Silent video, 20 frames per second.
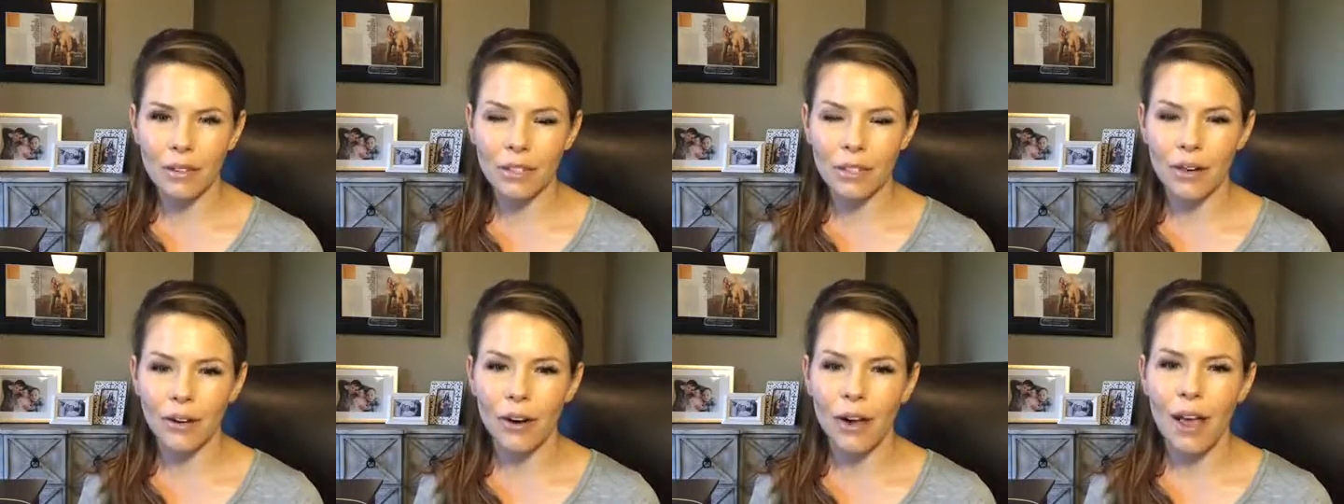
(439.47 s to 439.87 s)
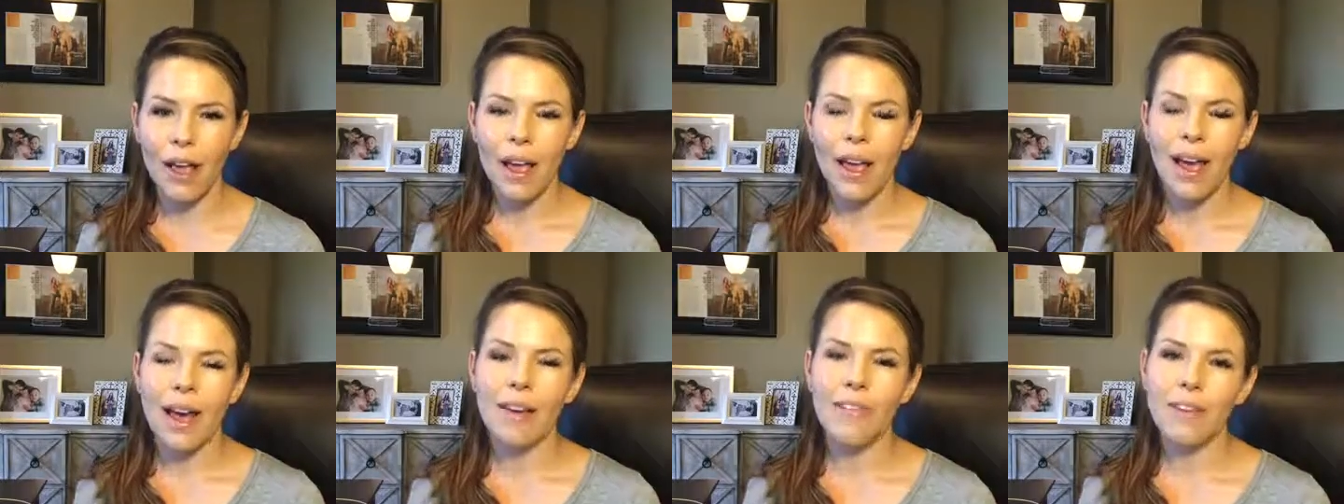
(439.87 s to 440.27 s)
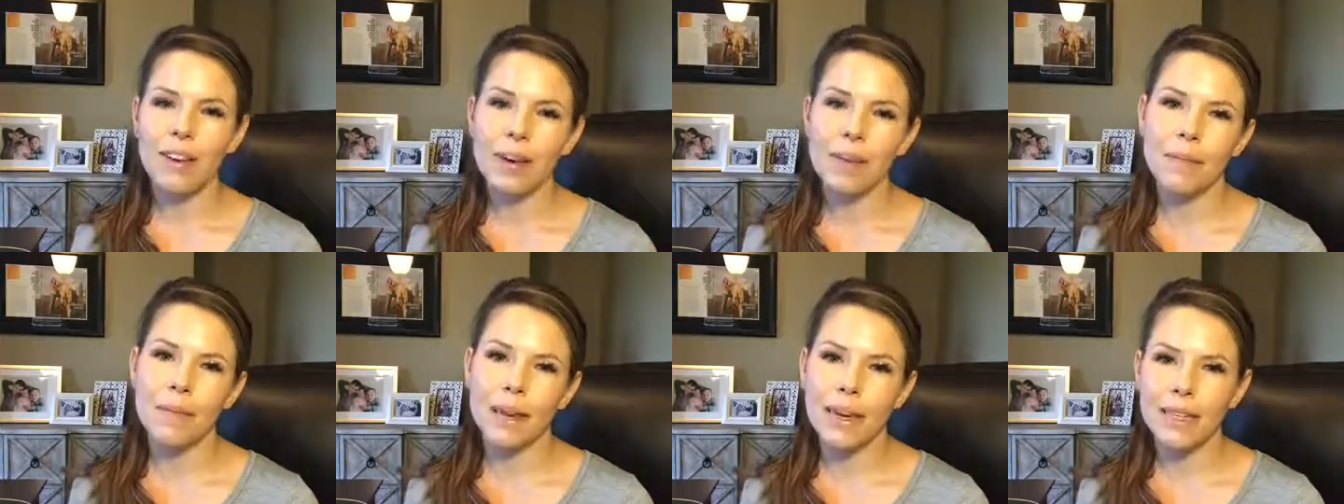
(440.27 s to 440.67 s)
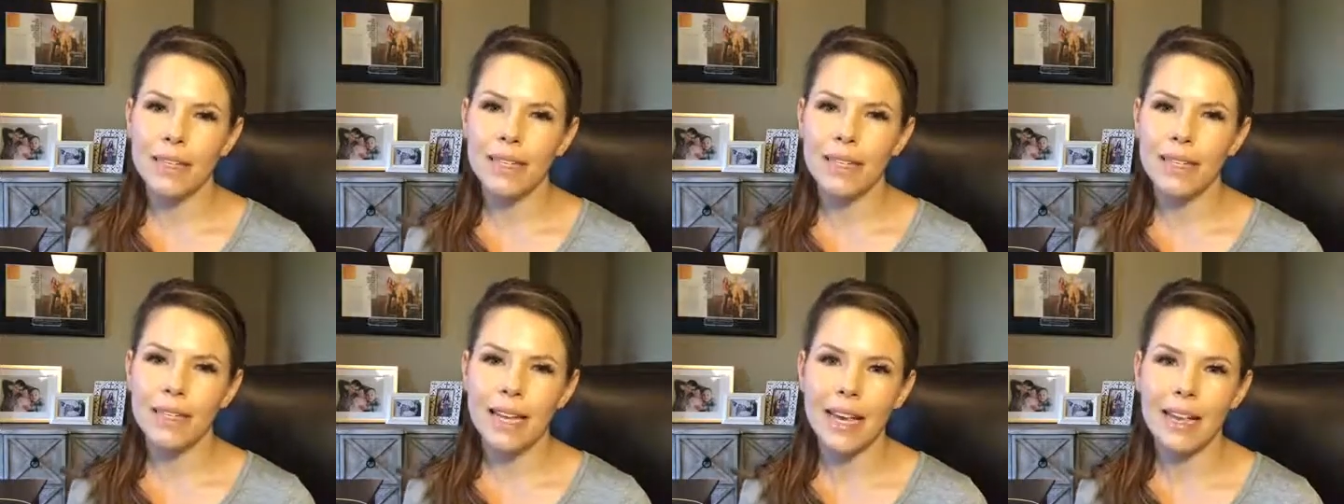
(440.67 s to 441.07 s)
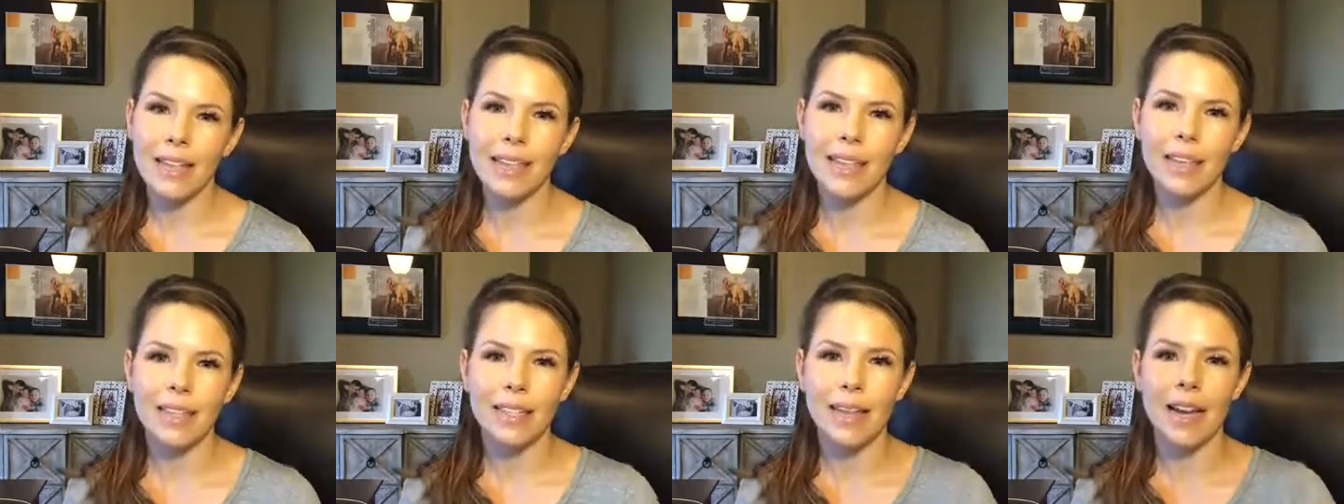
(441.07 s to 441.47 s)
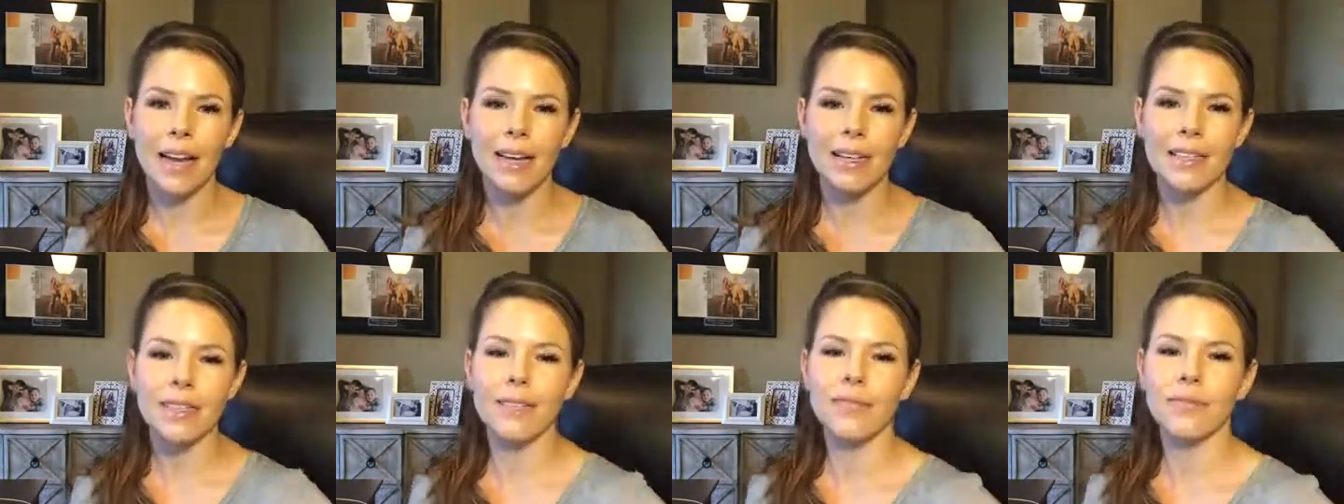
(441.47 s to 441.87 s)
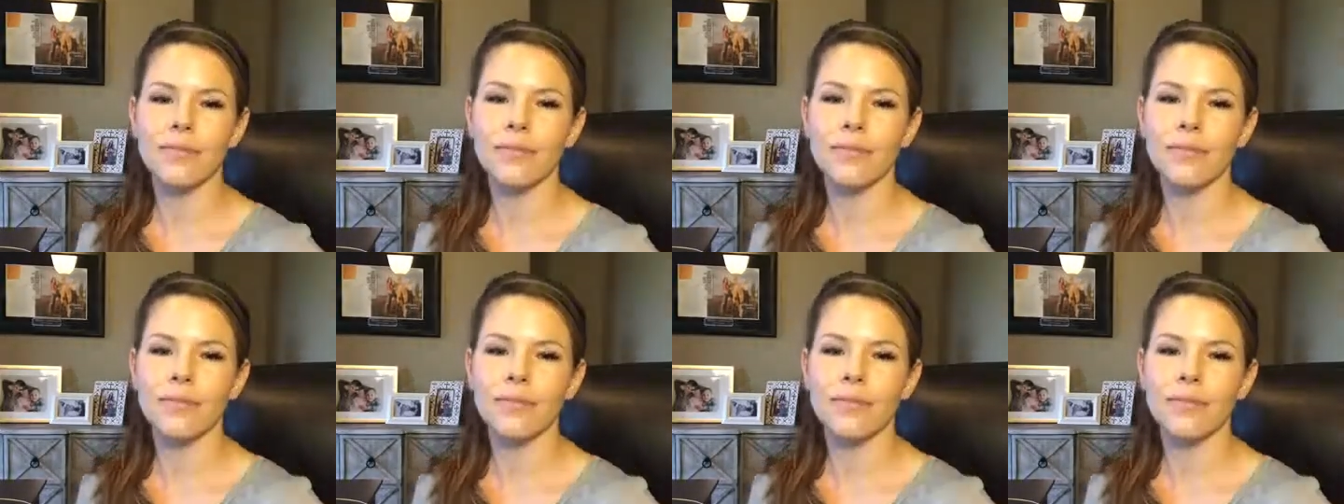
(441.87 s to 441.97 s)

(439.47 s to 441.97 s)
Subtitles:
So have an amazing day. Thanks, guys.